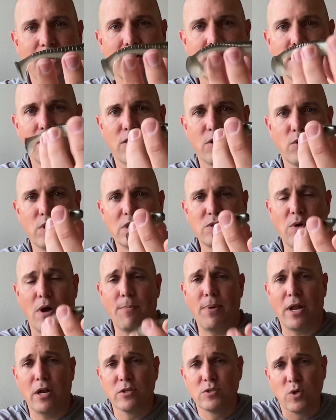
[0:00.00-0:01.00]
The reason why
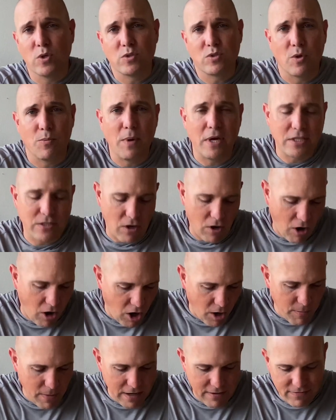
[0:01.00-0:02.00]
paddletail swim baits are
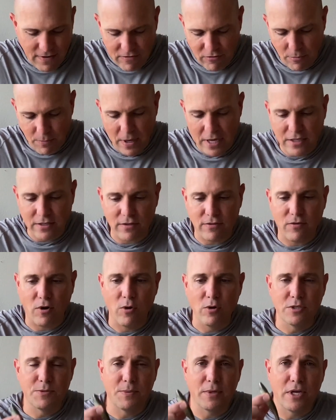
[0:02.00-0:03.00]
my favorite bait to throw
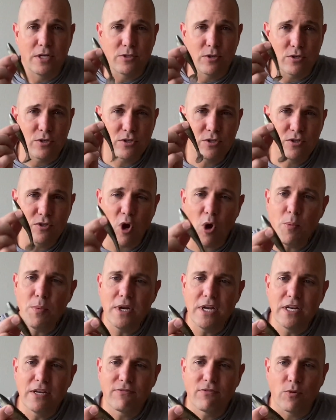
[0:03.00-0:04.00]
is because there's so many
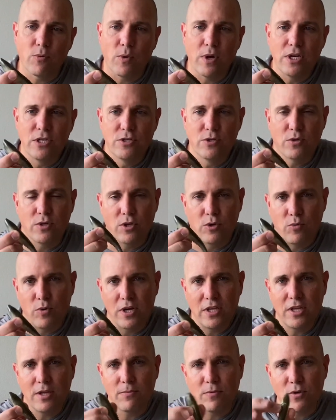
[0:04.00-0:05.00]
different ways you can rig
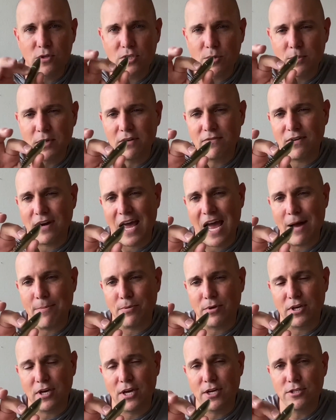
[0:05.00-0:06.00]
them. There's so many different
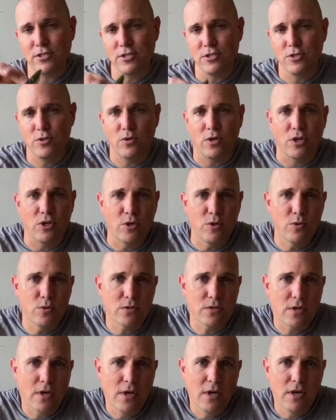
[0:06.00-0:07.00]
applications you can use
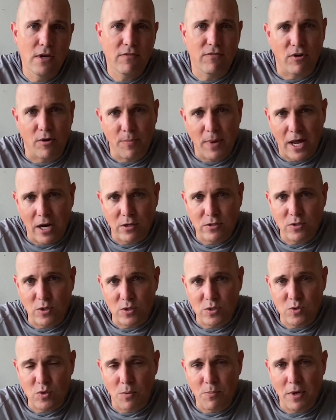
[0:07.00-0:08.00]
for a paddletail
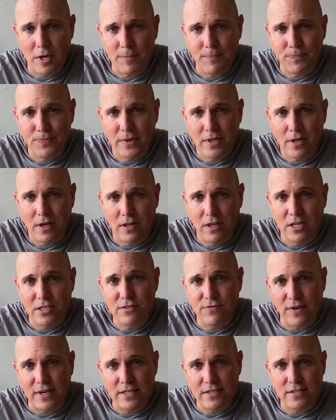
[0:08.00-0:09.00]
swim bait. And let's
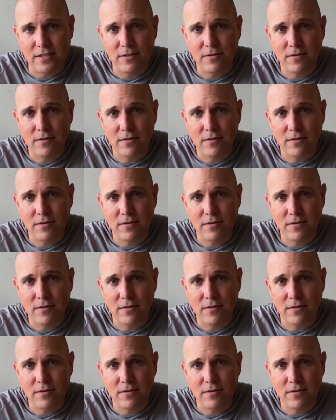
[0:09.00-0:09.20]
face it,